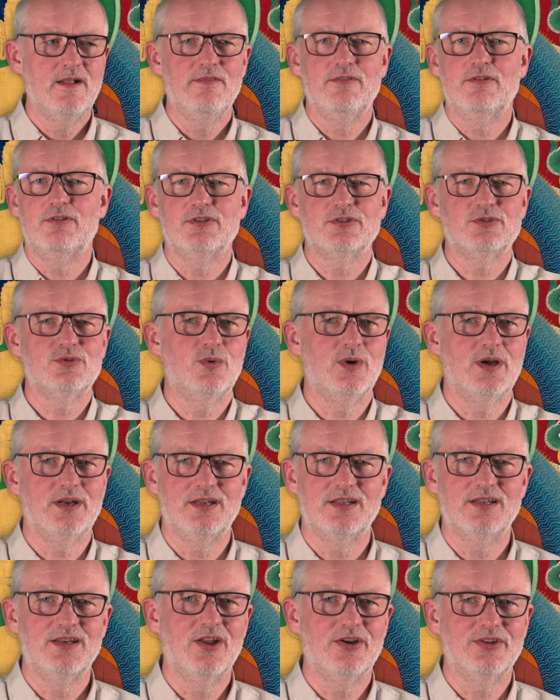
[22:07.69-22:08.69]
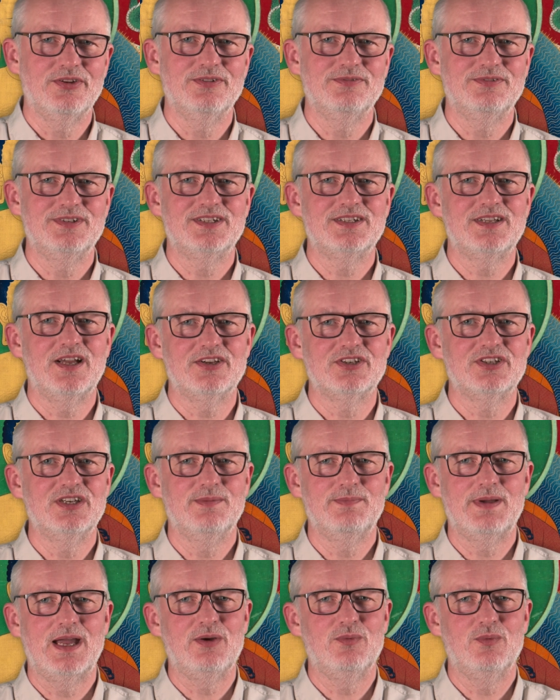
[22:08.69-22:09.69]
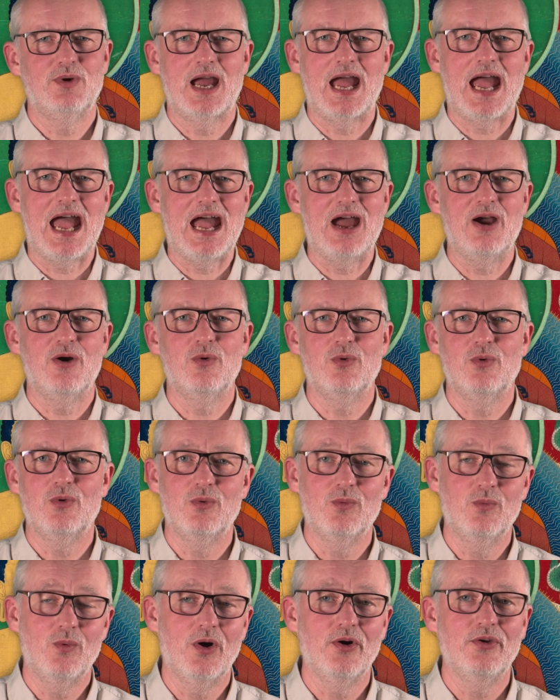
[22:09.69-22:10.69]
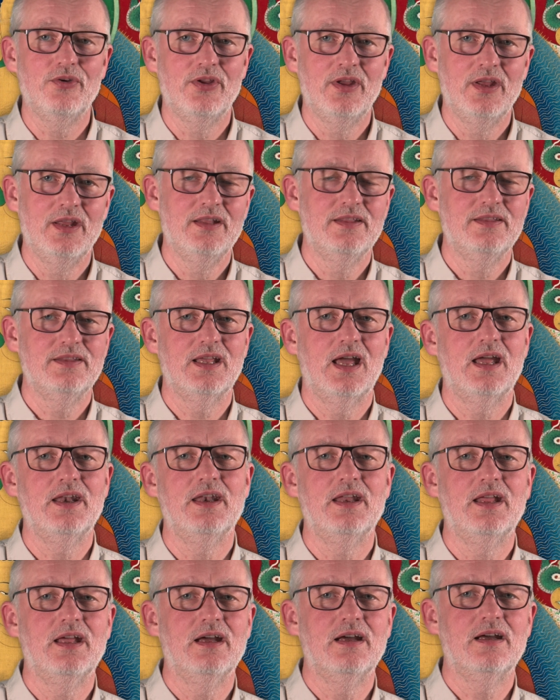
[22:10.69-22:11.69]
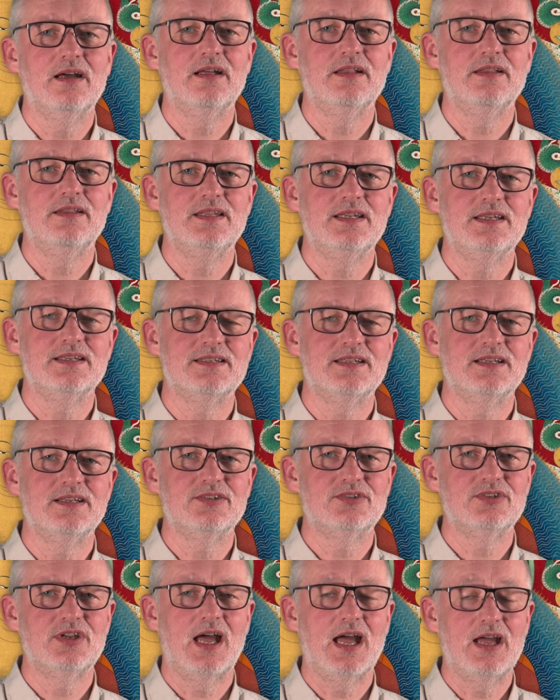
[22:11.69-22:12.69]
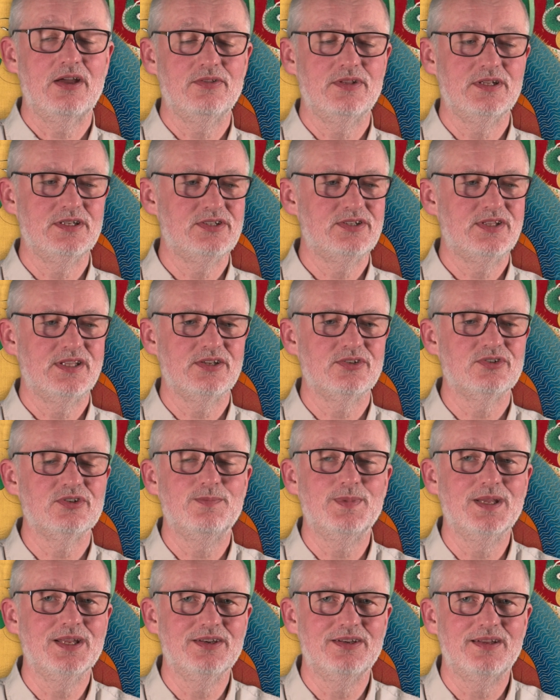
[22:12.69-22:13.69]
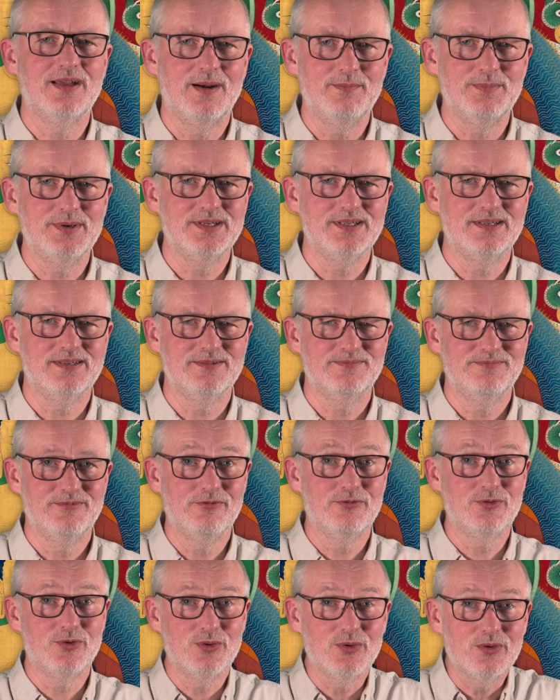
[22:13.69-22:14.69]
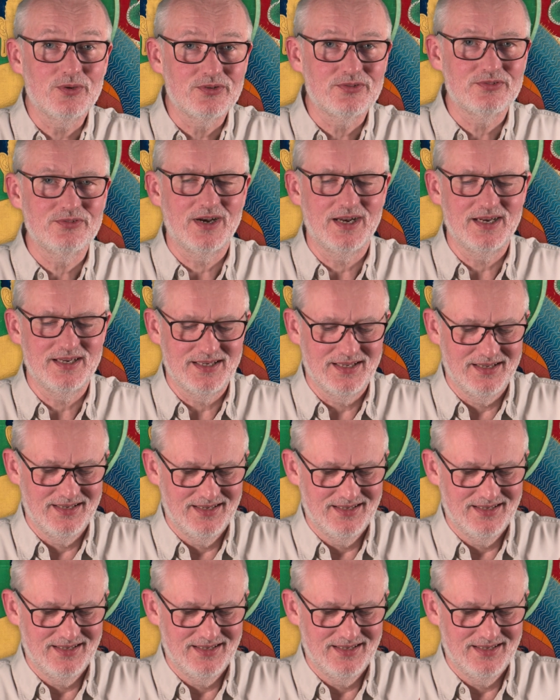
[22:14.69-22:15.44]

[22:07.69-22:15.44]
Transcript: there is quite a lot of discussion about how or what and how these things should be interpreted. Of course, right?